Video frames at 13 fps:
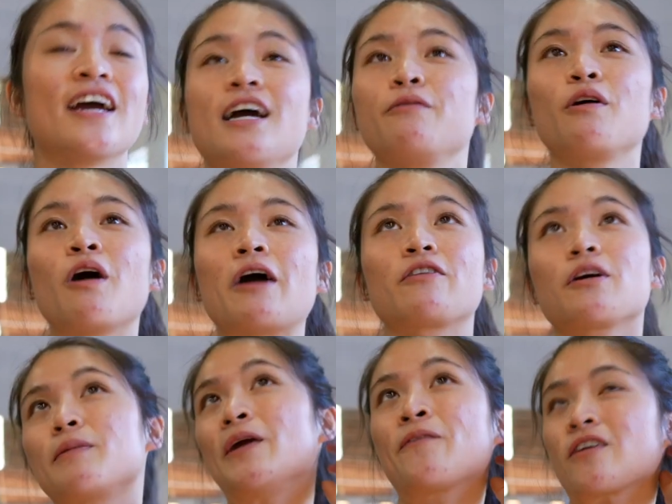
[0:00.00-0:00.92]
It won't
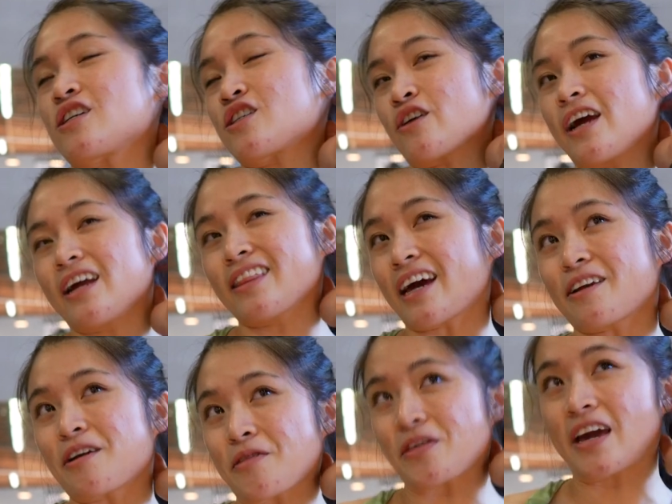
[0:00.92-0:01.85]
ever be for strength,
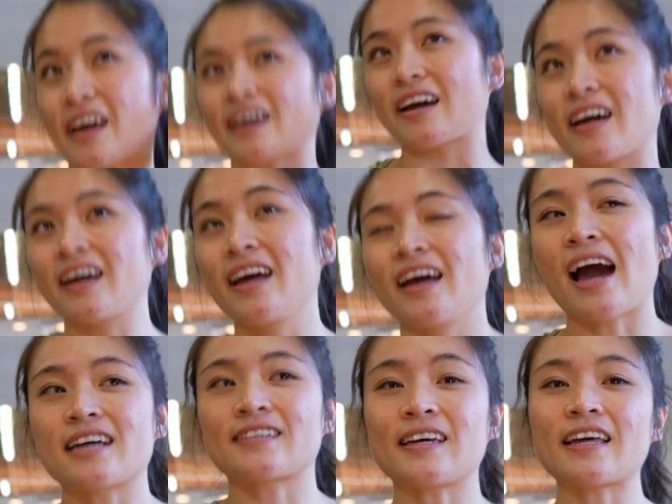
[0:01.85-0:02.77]
I don't think.
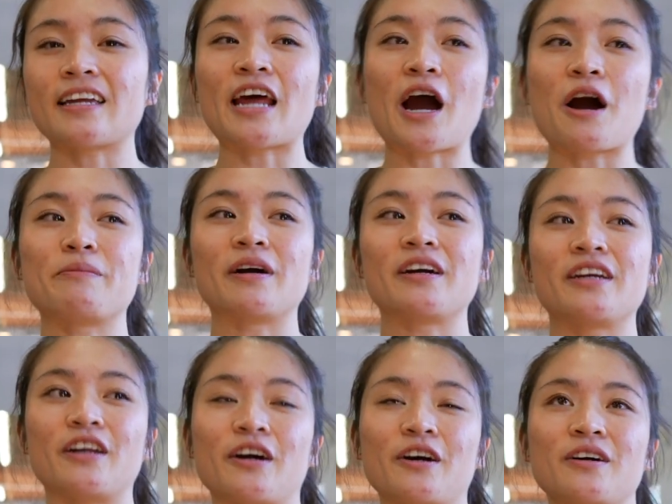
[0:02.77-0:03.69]
I say that now,
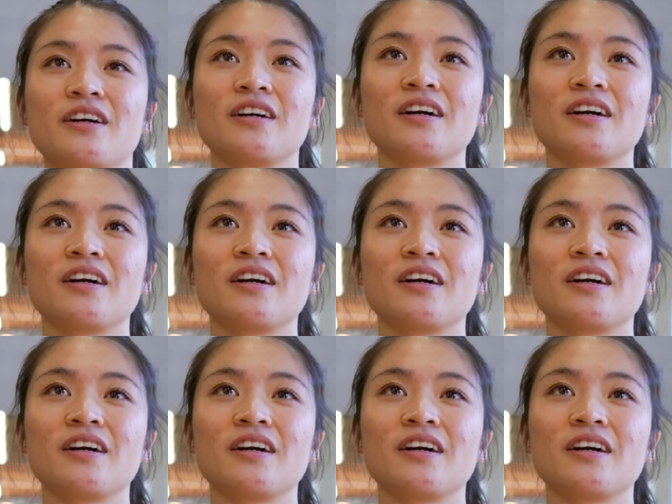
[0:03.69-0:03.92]
but you know,